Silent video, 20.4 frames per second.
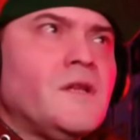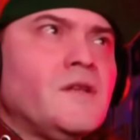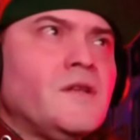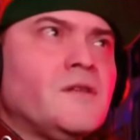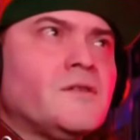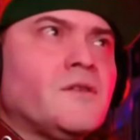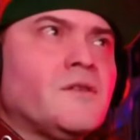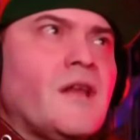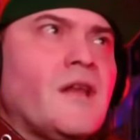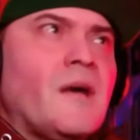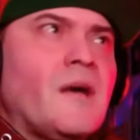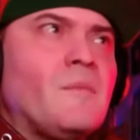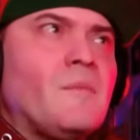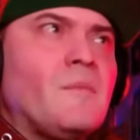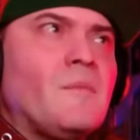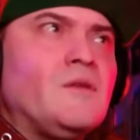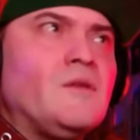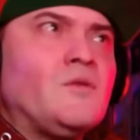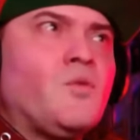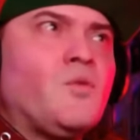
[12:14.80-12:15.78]
So that
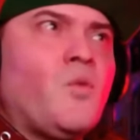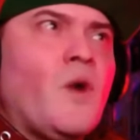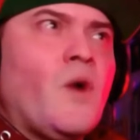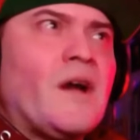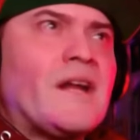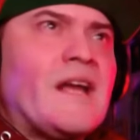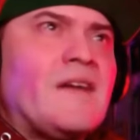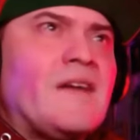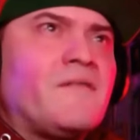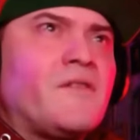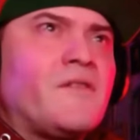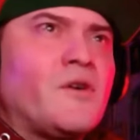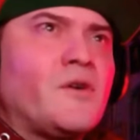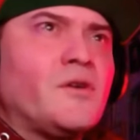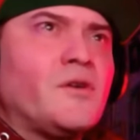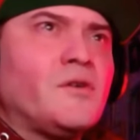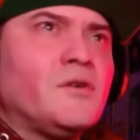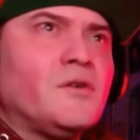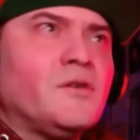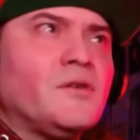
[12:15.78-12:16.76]
means
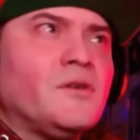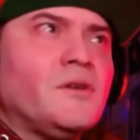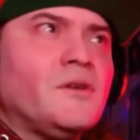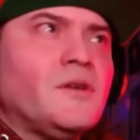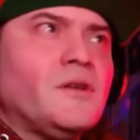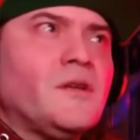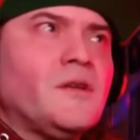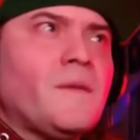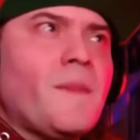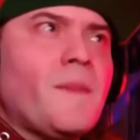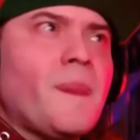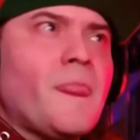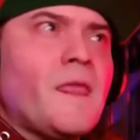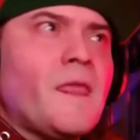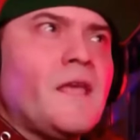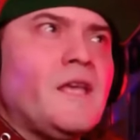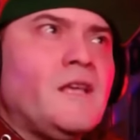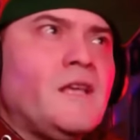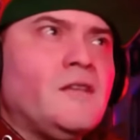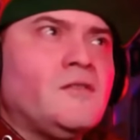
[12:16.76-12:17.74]
whatever
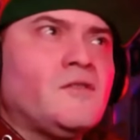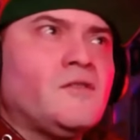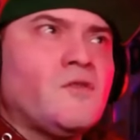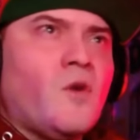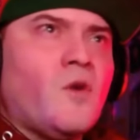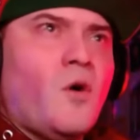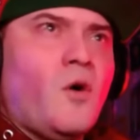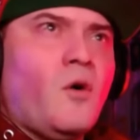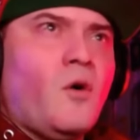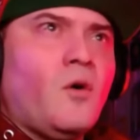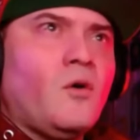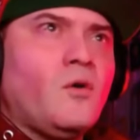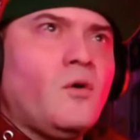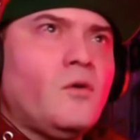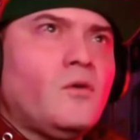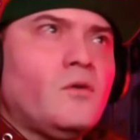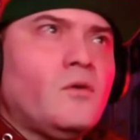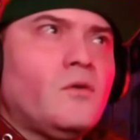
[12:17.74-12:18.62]
he saw,